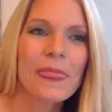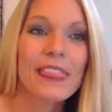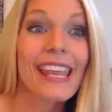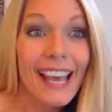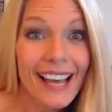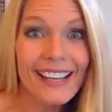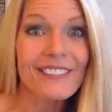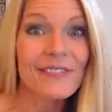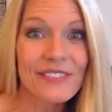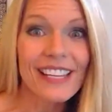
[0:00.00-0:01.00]

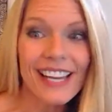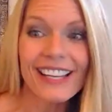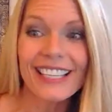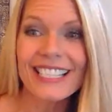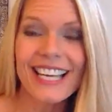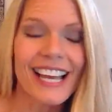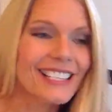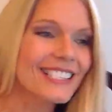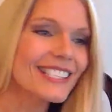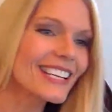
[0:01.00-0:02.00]
Yeah, it
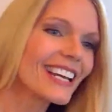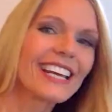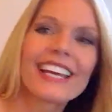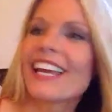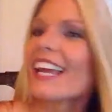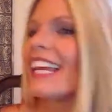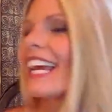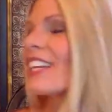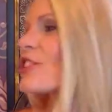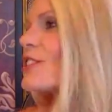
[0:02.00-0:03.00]
does. Hey,
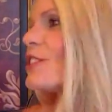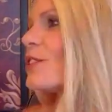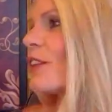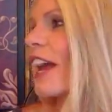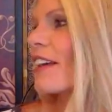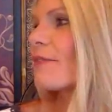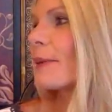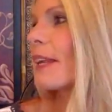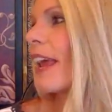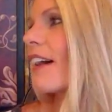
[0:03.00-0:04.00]
Angie, do you don't
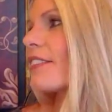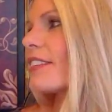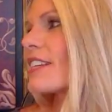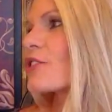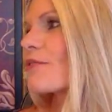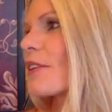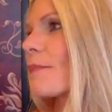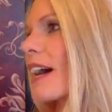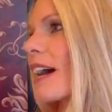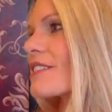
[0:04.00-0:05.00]
happen to have a DenSureFit
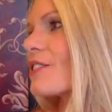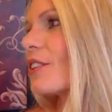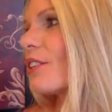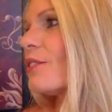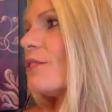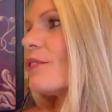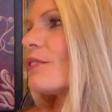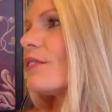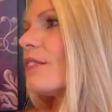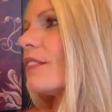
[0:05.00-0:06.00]
box, do you?
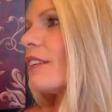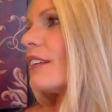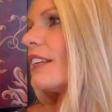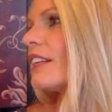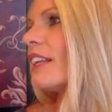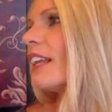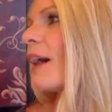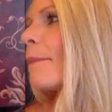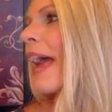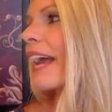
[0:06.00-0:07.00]
No,
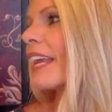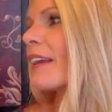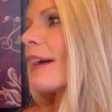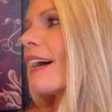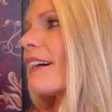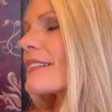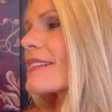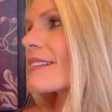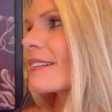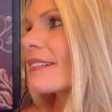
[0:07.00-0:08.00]
a packing
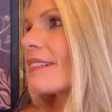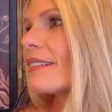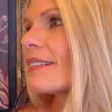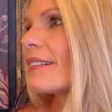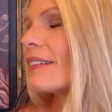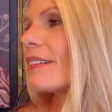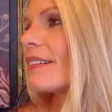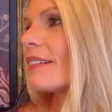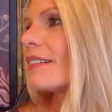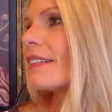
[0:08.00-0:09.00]
box? Yep,
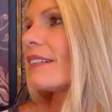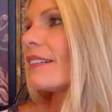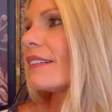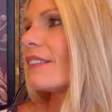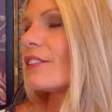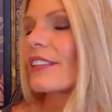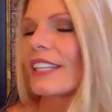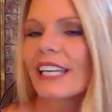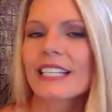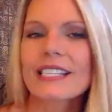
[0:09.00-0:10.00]
I'll grab it. Oh,
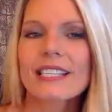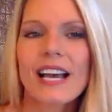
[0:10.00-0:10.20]
thanks.